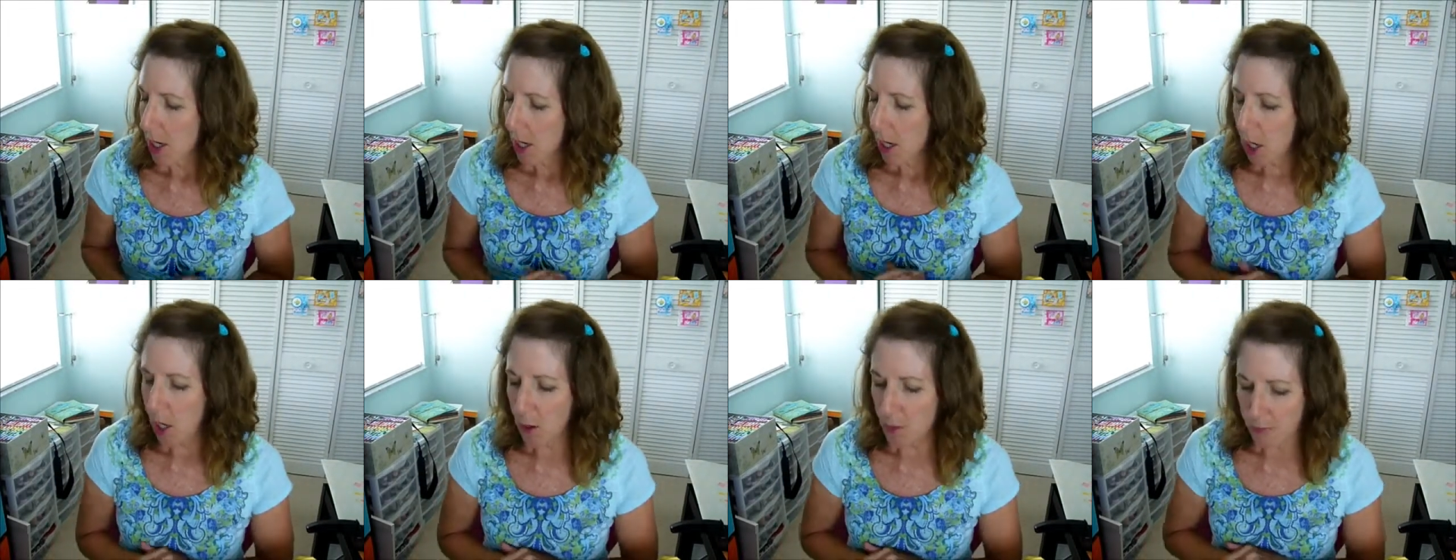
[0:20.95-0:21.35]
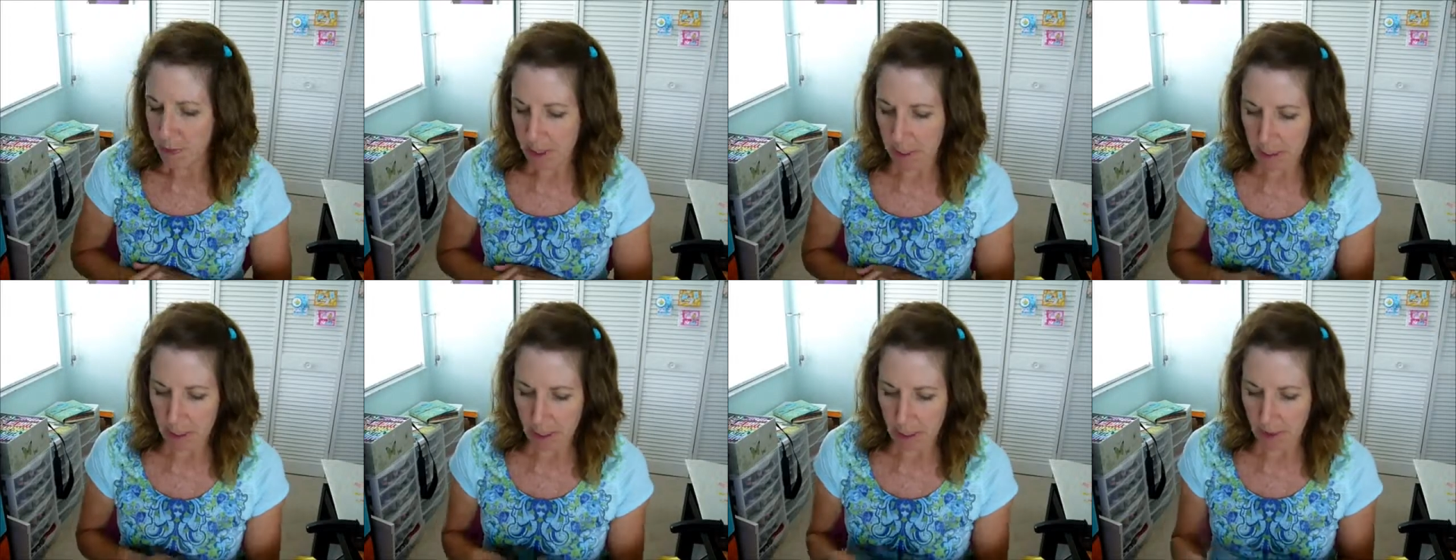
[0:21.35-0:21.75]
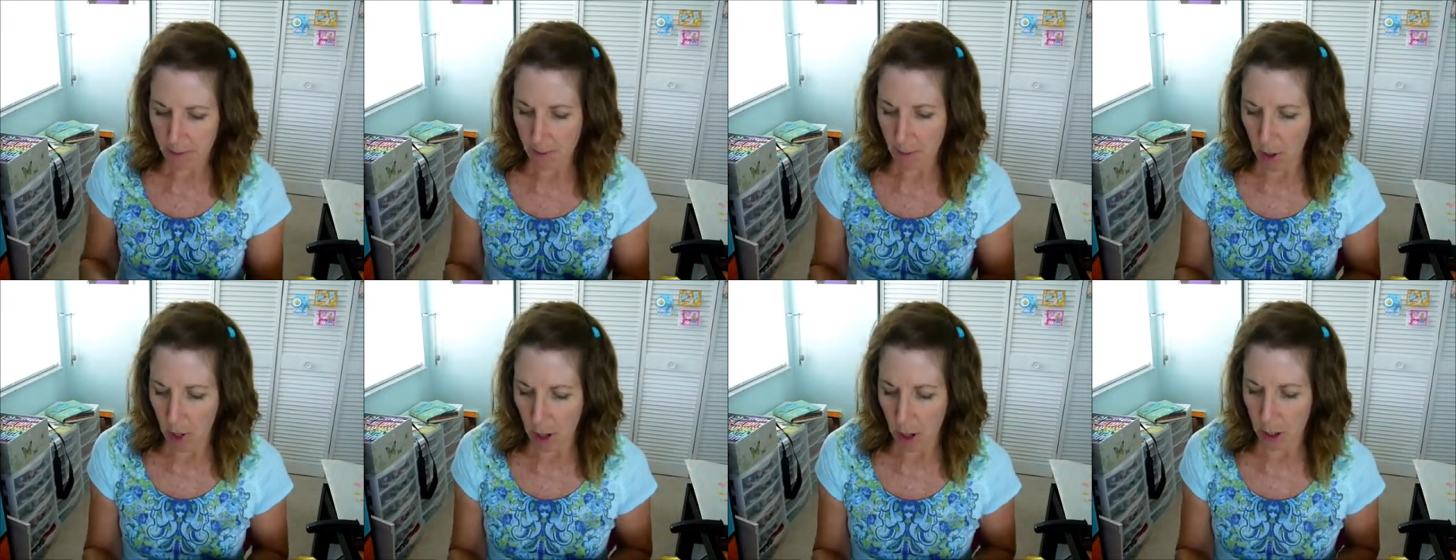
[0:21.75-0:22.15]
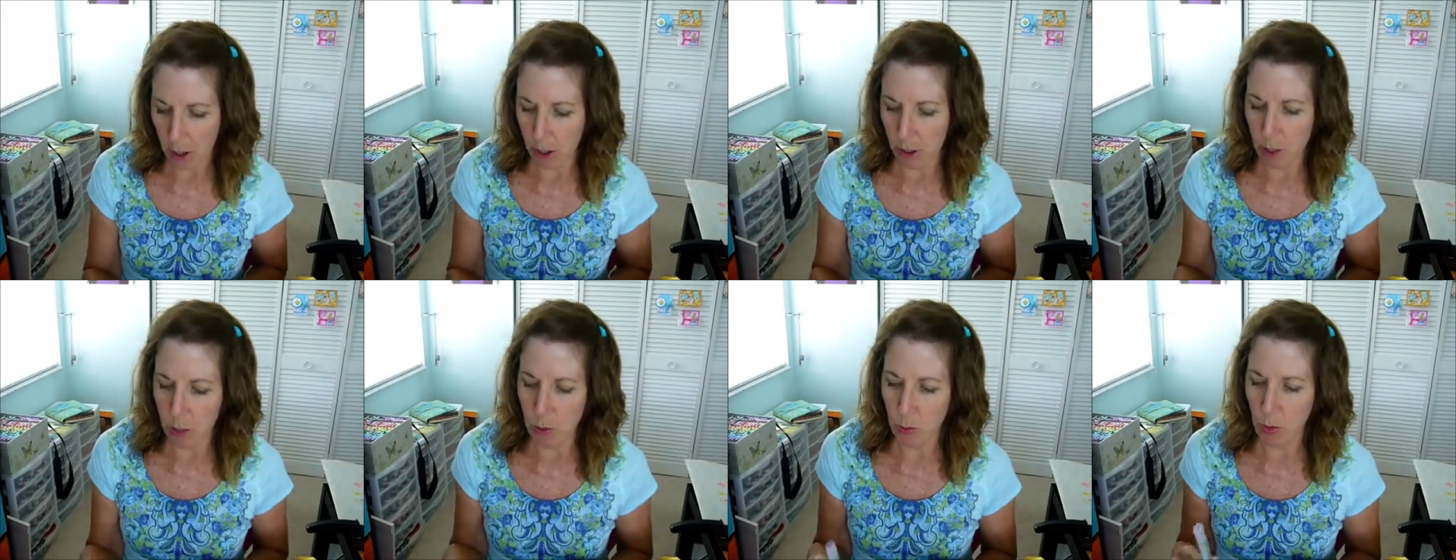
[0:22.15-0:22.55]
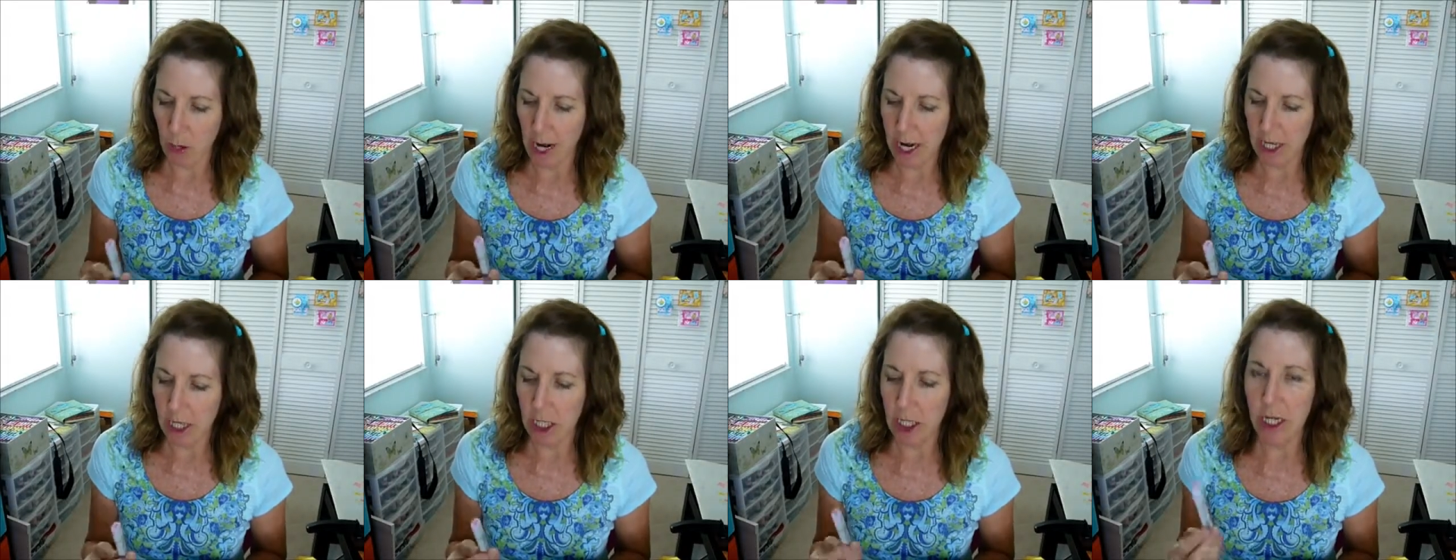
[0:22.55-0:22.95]
Copic markers were
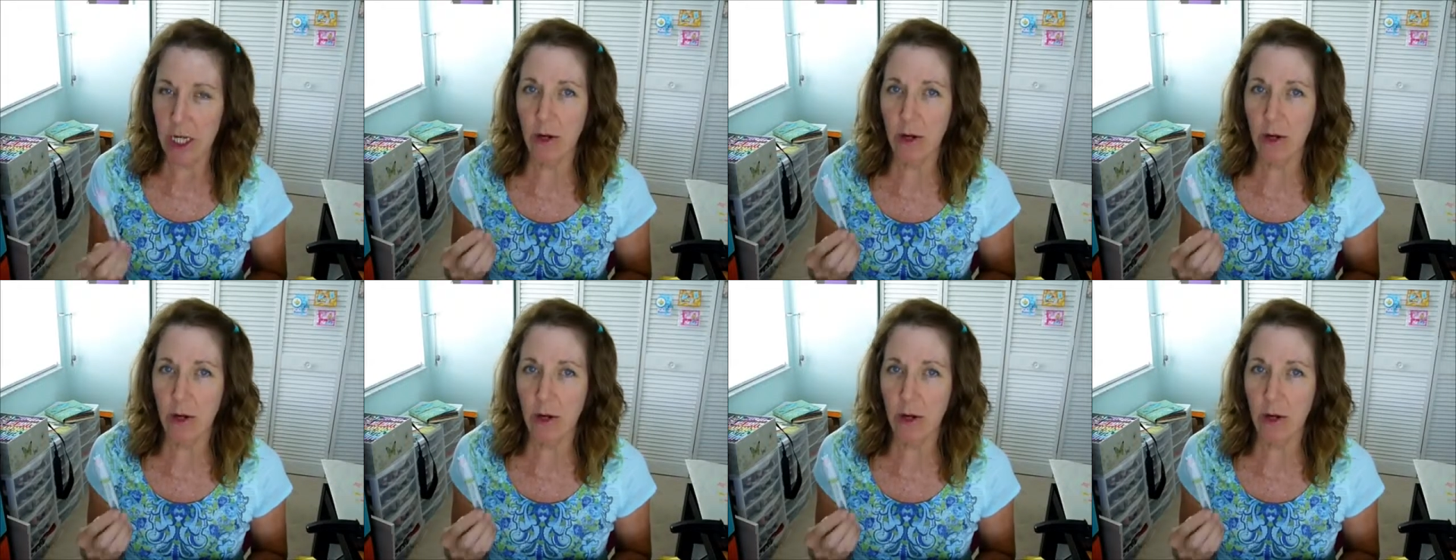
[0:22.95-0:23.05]
actually